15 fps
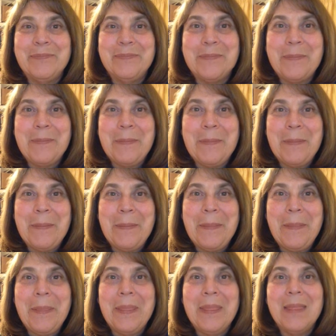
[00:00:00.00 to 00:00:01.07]

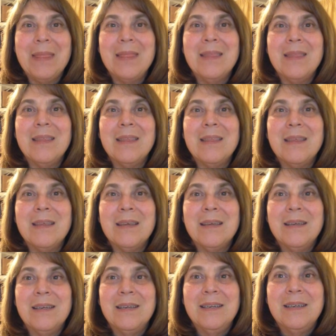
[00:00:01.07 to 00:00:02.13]

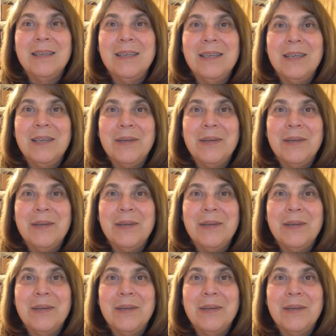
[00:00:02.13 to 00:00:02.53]
(no one is talking)